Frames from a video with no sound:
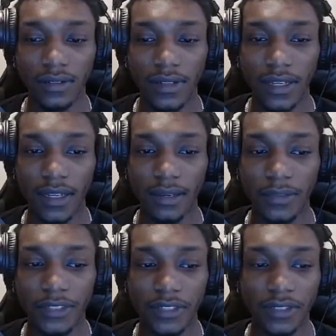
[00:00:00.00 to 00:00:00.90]
and
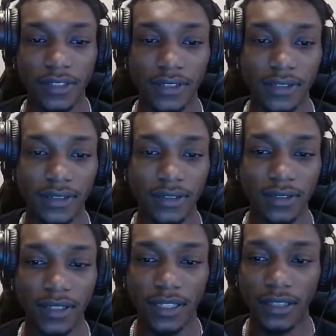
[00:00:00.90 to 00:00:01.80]
we're just gonna
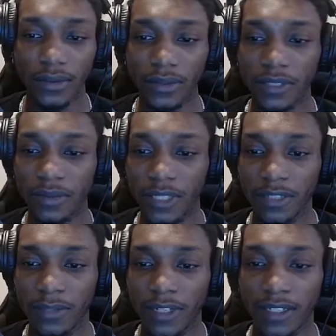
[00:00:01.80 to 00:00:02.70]
get through this
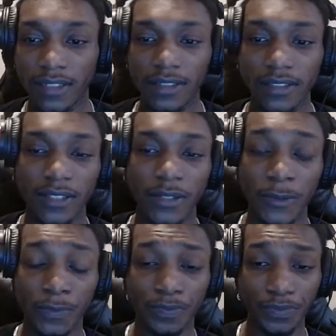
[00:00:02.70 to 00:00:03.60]
big bind.
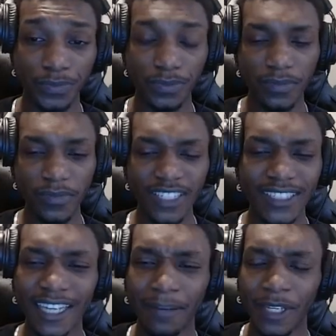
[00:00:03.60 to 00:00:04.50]
So,
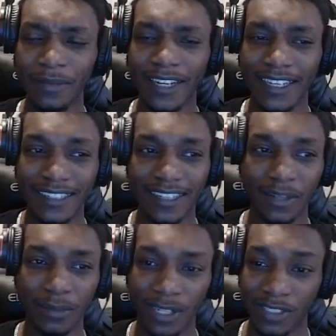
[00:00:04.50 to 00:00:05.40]
not big bind,
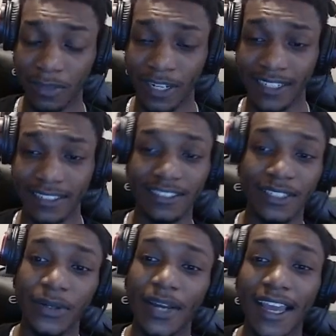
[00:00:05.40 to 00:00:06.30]
boss bind.
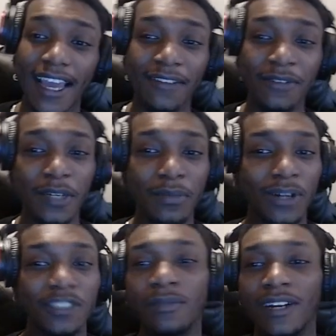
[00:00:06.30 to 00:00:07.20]
So every
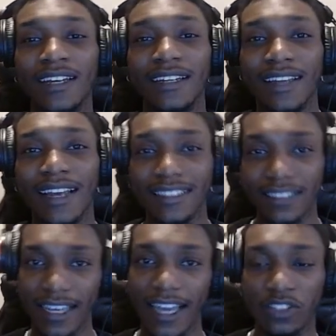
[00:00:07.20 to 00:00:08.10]
boss bind has
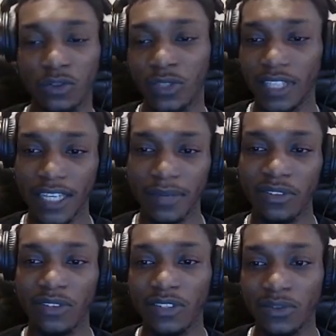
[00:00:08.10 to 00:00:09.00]
an actual name.
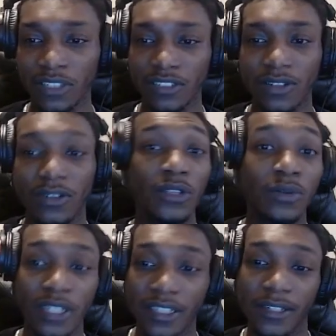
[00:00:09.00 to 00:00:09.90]
So this one is called the
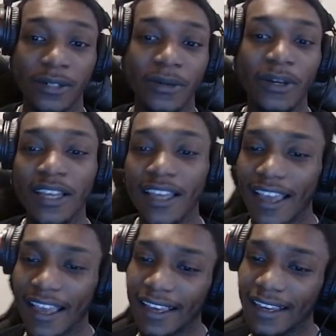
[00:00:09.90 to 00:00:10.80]
window,
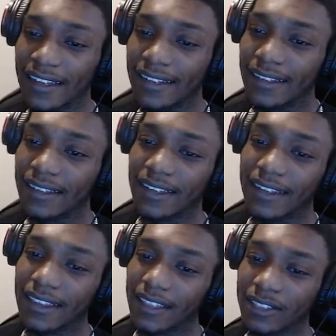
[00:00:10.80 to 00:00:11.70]
and
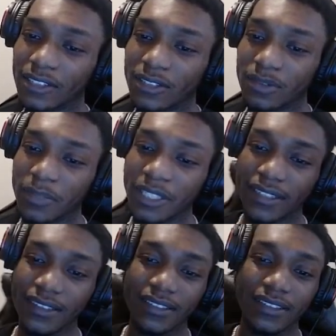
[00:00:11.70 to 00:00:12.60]
this just
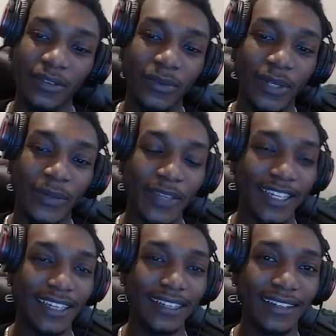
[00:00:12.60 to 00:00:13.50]
means where we
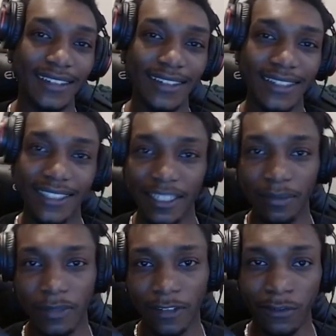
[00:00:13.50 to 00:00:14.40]
get a
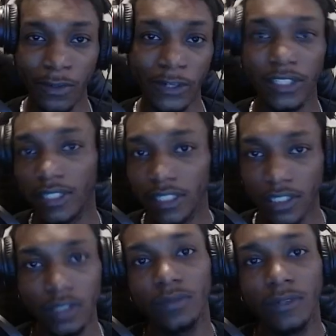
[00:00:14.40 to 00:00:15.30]
debuff or a
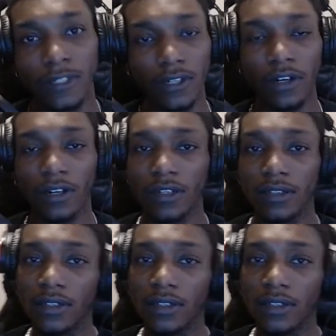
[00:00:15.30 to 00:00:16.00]
condition put on